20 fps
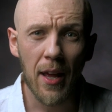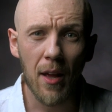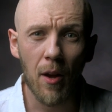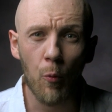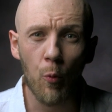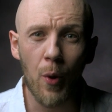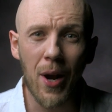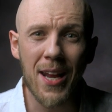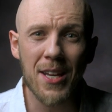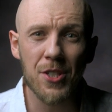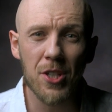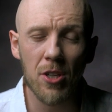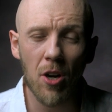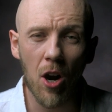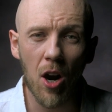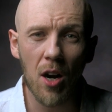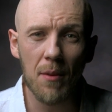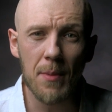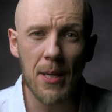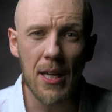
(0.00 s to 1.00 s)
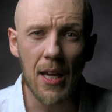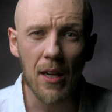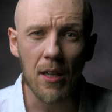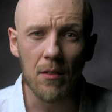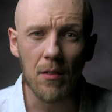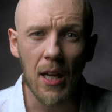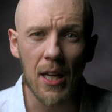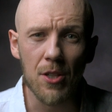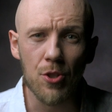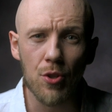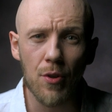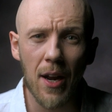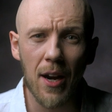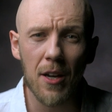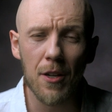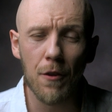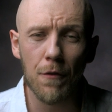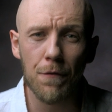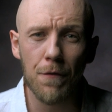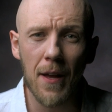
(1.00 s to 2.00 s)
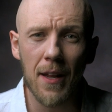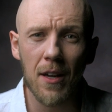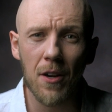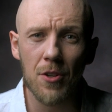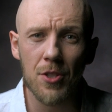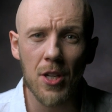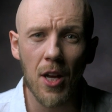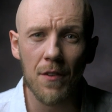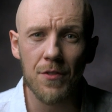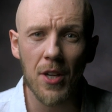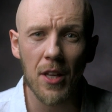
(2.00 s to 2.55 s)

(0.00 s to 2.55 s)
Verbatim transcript: raise an army, and try to defend ourselves.